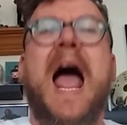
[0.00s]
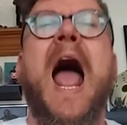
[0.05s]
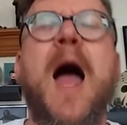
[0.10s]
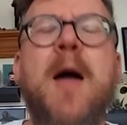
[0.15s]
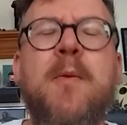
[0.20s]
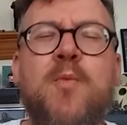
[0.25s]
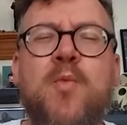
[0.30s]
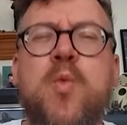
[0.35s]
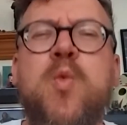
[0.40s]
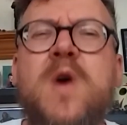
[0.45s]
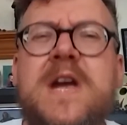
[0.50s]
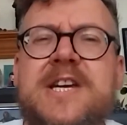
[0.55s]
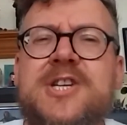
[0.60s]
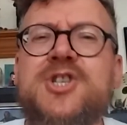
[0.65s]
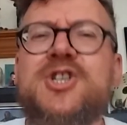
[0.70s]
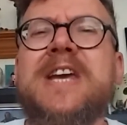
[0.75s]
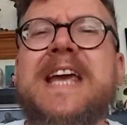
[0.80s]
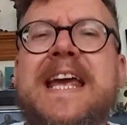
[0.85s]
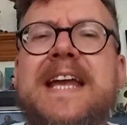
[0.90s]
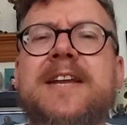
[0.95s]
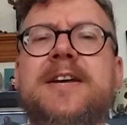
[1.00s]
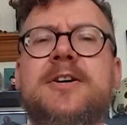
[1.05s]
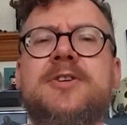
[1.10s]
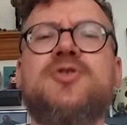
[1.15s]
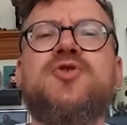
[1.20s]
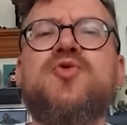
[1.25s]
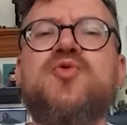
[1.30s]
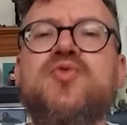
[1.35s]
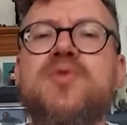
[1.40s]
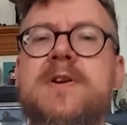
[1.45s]
and wish it
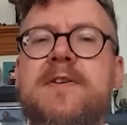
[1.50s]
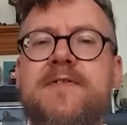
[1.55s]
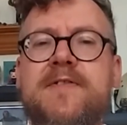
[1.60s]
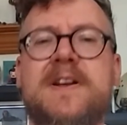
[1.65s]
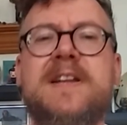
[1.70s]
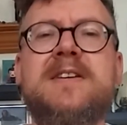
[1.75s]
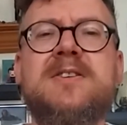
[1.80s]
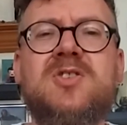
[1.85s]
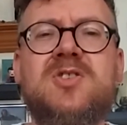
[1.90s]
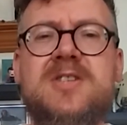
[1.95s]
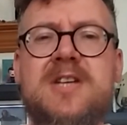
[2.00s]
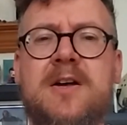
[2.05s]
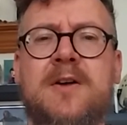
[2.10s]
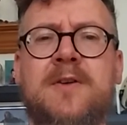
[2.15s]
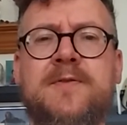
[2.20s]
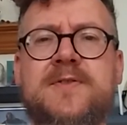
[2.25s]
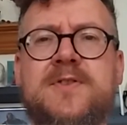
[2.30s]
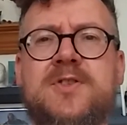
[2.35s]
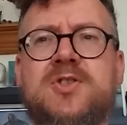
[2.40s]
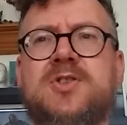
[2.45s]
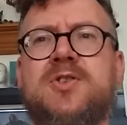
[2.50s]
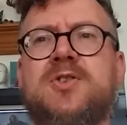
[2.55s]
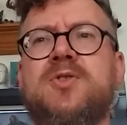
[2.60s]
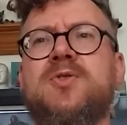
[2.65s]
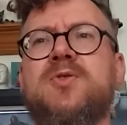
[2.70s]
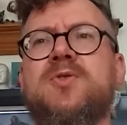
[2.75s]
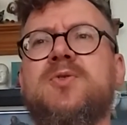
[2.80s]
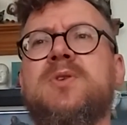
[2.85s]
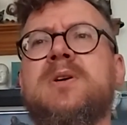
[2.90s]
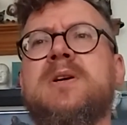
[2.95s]
had driven itself
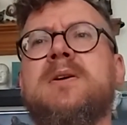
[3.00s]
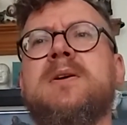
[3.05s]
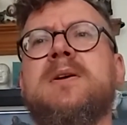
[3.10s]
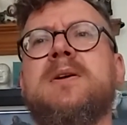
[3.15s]
to